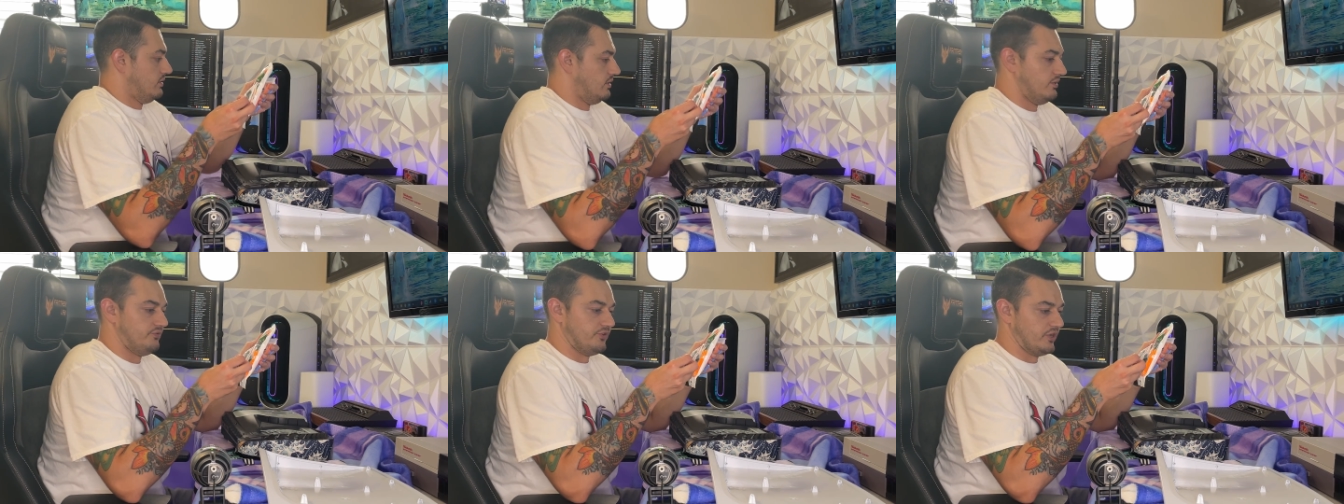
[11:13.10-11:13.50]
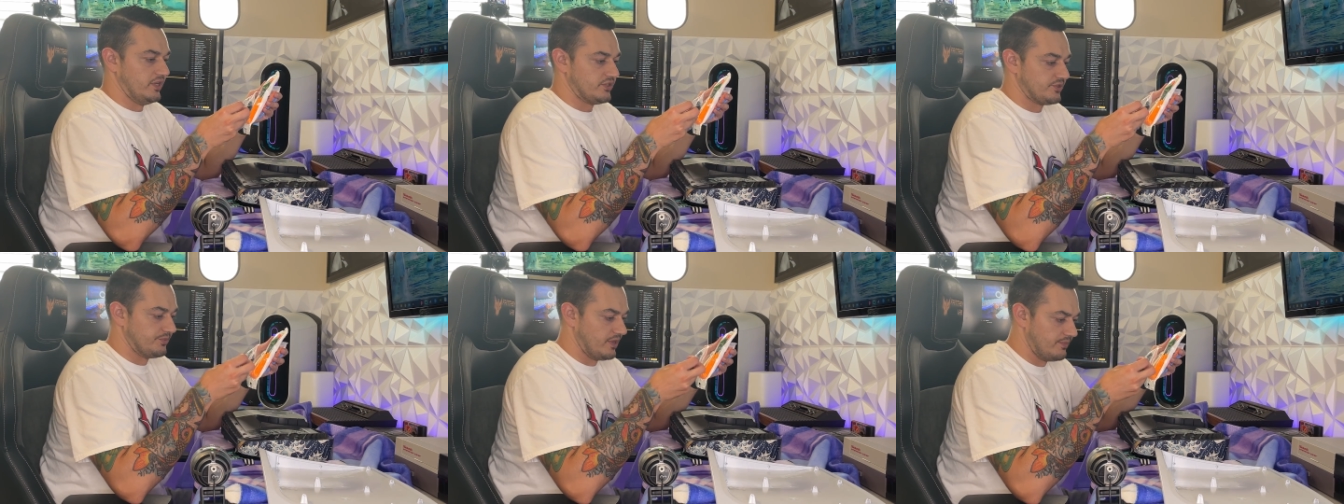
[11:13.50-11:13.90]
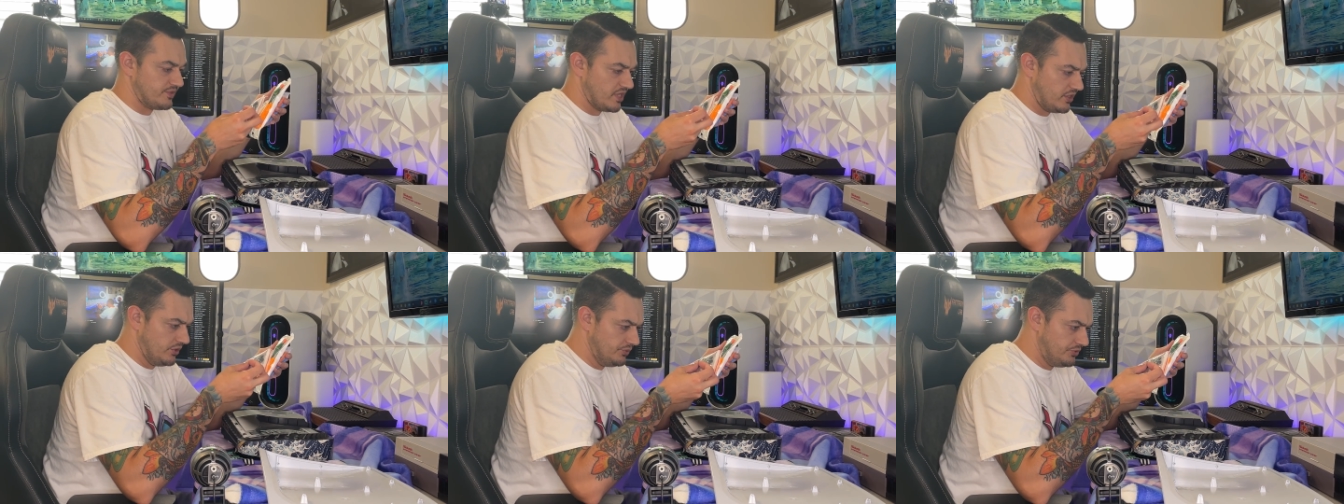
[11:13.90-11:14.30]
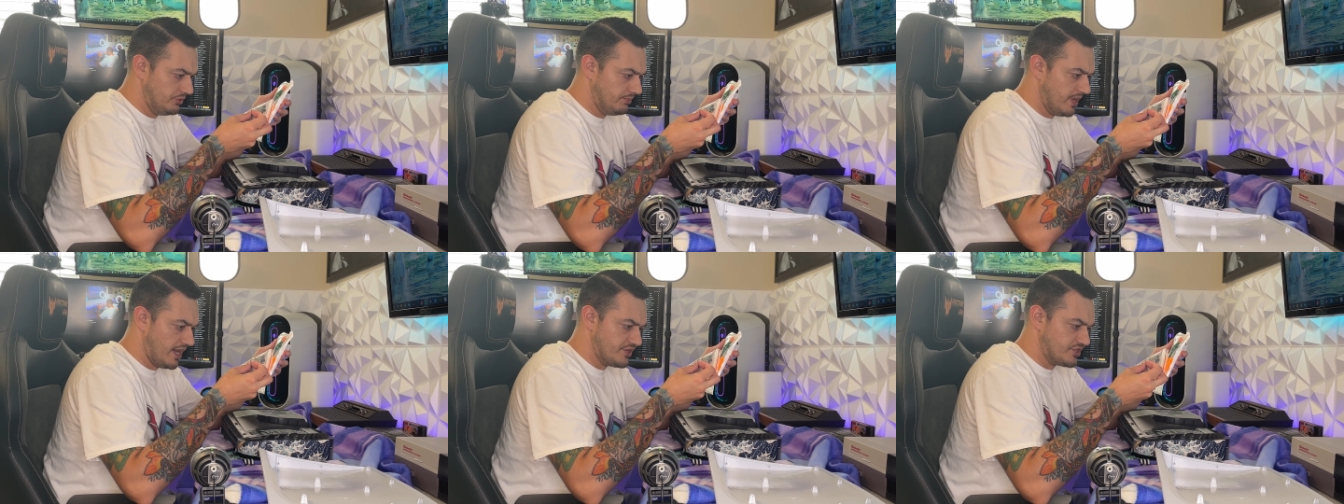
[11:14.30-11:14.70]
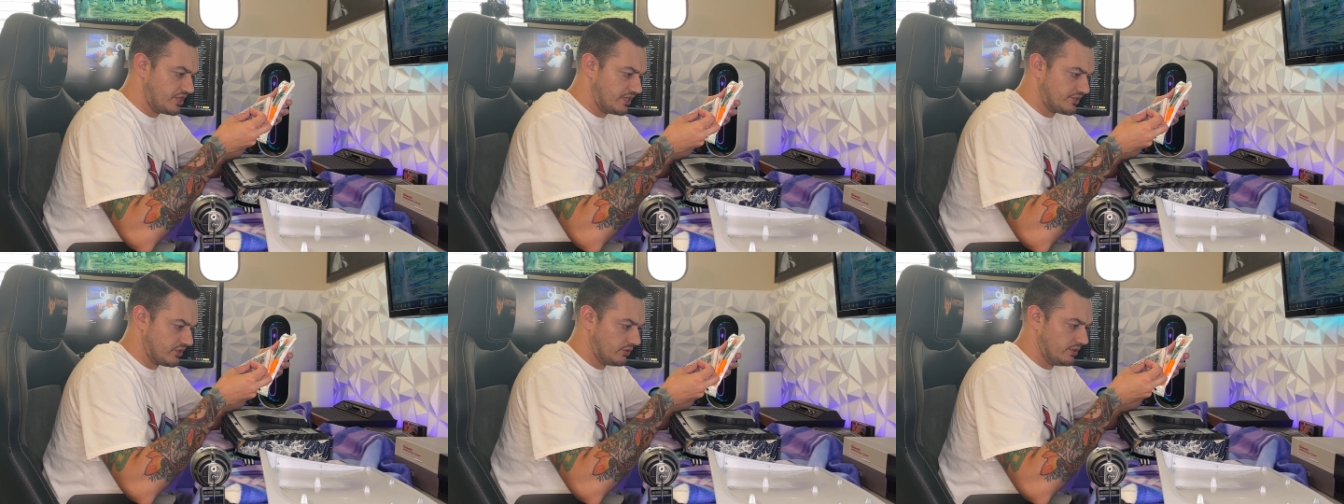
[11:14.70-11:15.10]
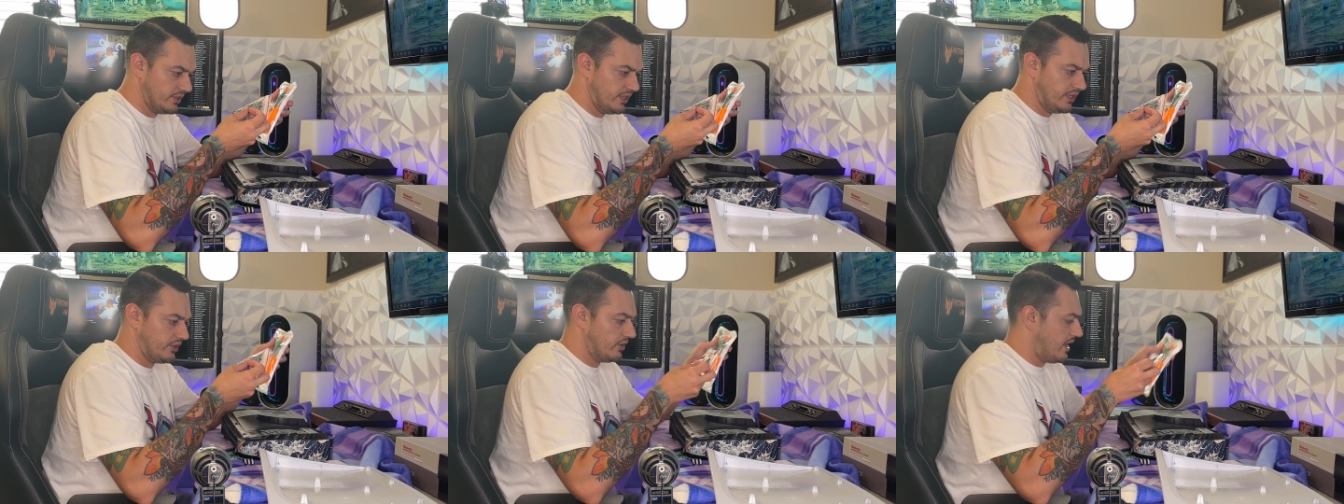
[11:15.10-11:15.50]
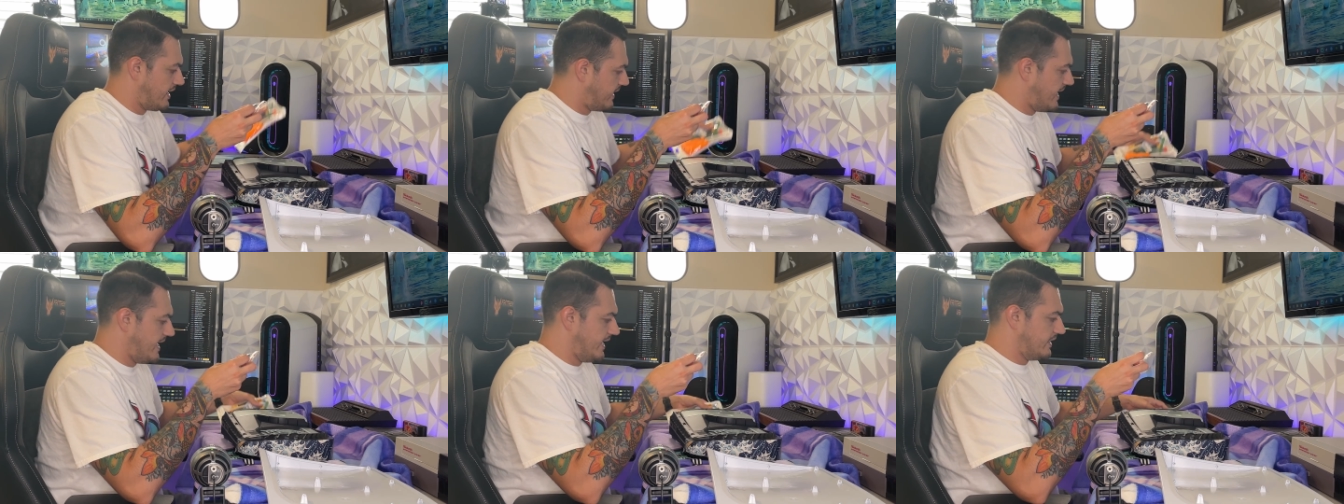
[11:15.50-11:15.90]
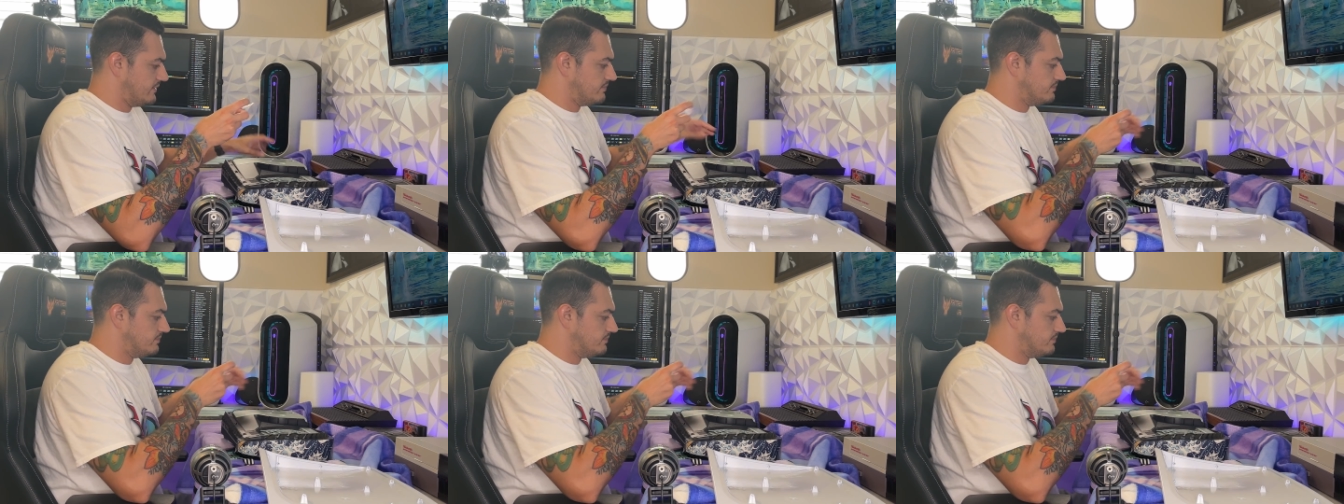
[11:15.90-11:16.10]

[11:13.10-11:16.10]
forget sometimes that YouTube magic gets a little out of hand.